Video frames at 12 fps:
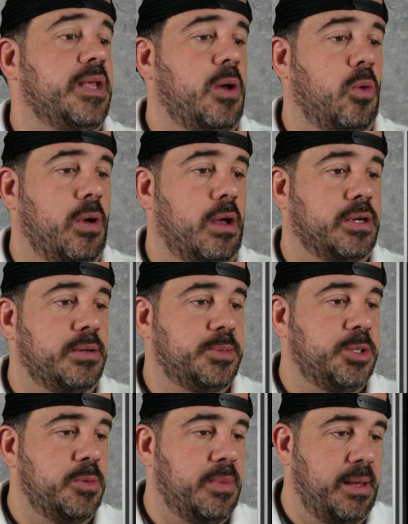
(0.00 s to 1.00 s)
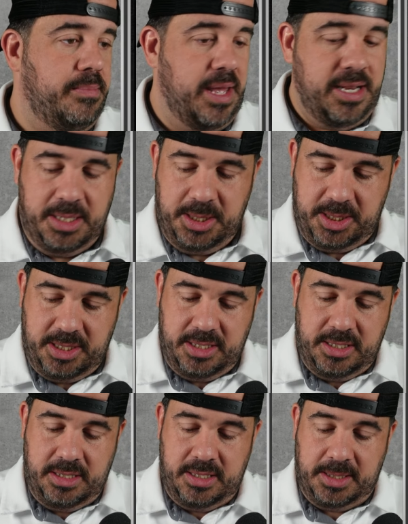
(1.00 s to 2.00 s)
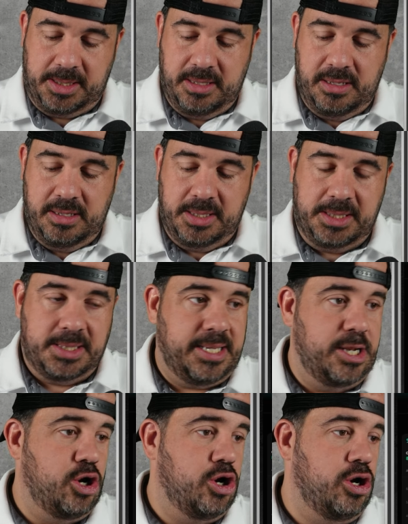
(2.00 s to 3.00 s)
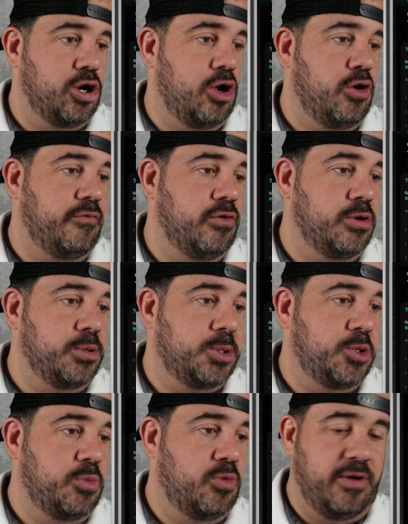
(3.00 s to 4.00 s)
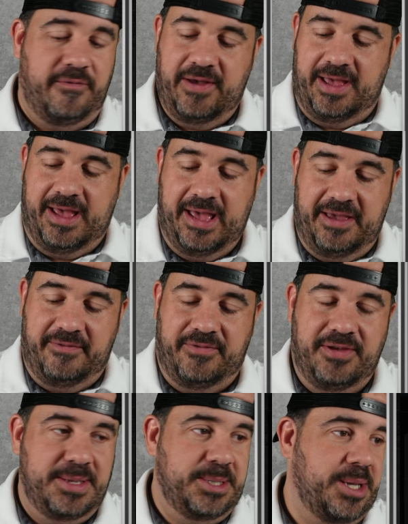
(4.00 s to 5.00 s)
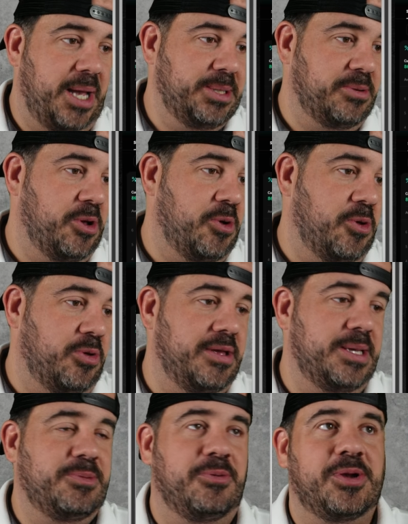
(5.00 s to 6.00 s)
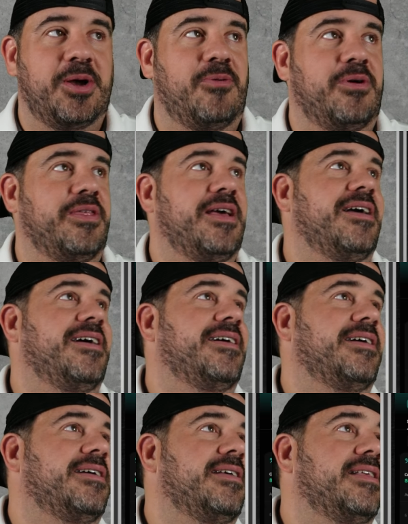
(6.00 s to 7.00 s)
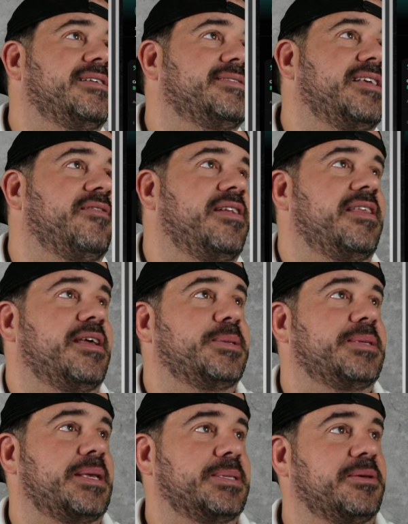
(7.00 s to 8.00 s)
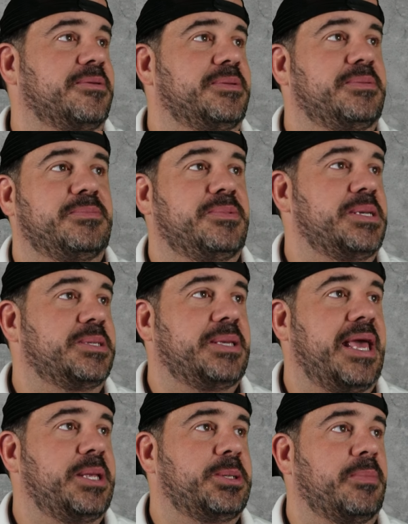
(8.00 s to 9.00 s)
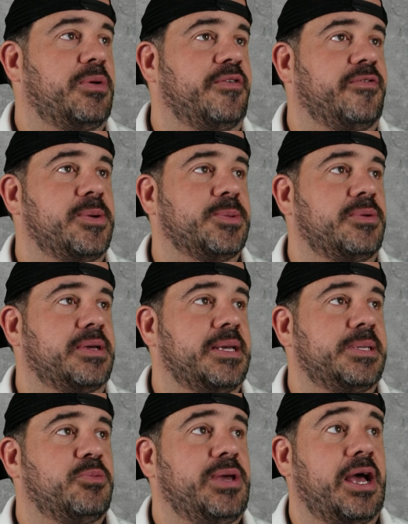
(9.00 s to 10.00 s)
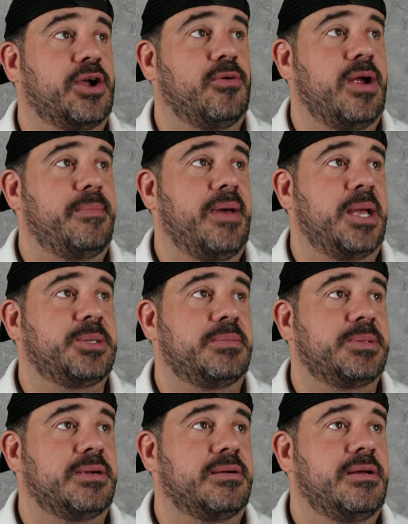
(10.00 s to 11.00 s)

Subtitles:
Welcome to my betting sheet. Skinner, over 2.5 shots on goal. That's what we're going with. Let's see if anything else stands. Go. Just can't jump on the first one because we got great matchups here.